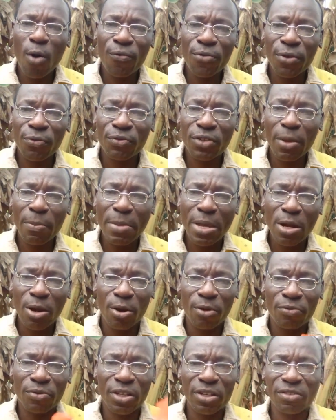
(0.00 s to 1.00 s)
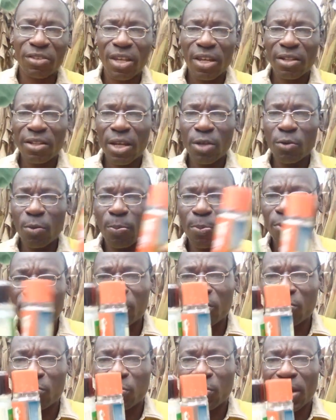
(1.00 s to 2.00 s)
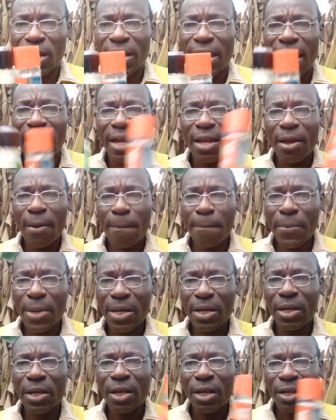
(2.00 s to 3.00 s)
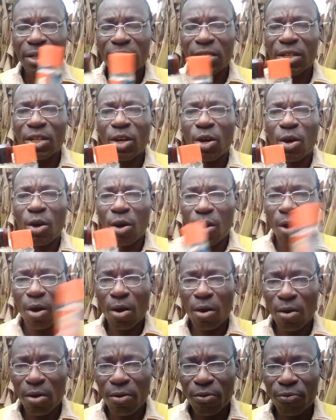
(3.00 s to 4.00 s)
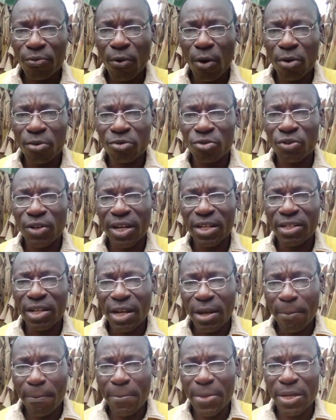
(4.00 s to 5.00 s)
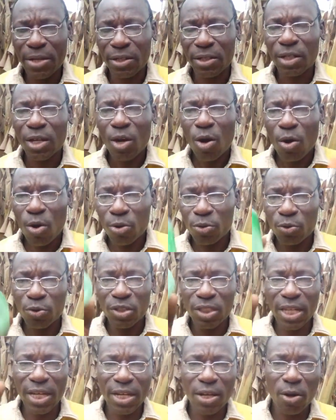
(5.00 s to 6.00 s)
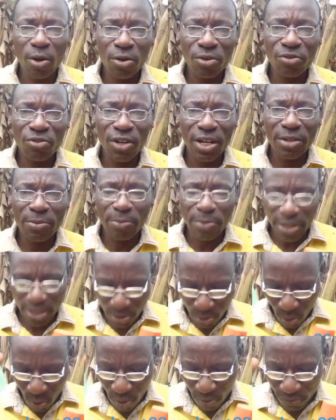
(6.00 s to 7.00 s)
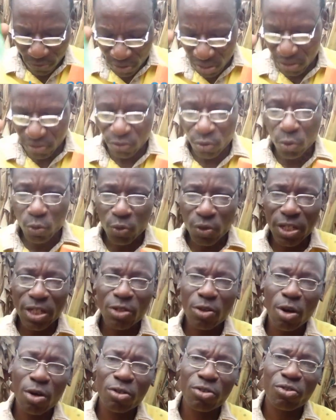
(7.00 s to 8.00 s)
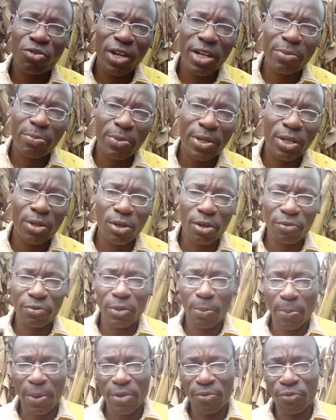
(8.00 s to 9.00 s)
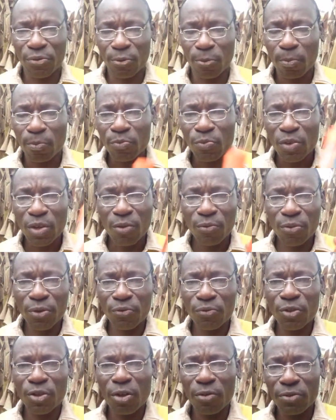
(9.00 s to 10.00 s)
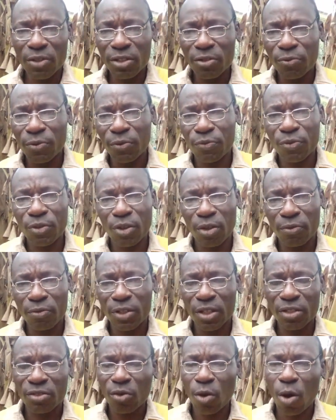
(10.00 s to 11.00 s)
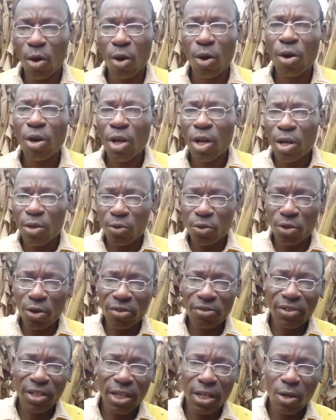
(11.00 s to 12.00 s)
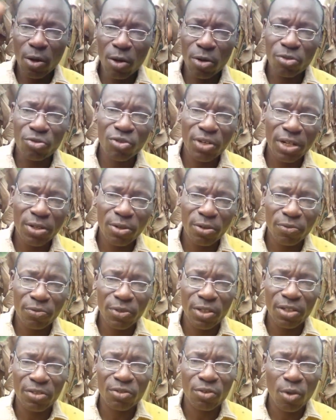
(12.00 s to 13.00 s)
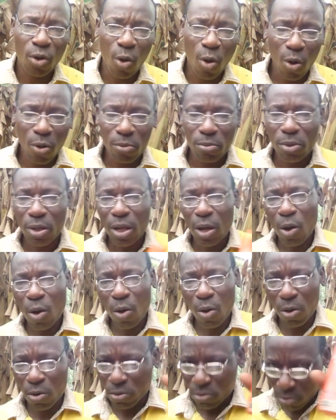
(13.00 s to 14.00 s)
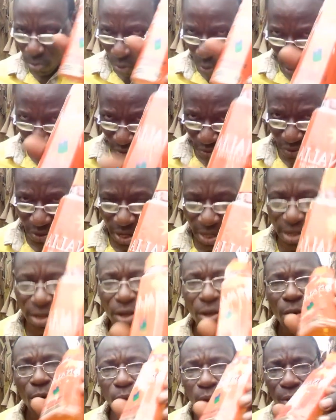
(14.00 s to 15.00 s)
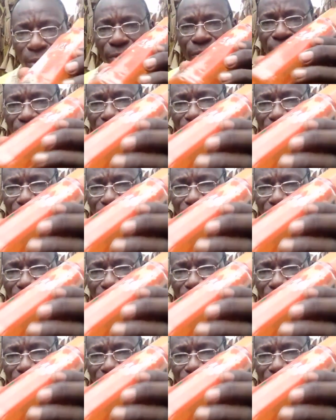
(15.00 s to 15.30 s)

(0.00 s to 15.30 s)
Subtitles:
50 ml of this. Then you put it together, make the 100 ml, or you take 100 ml of this. So you need 100 ml of the perfume, 50 of this, 50 of this, or you just take 100 of this or 100 of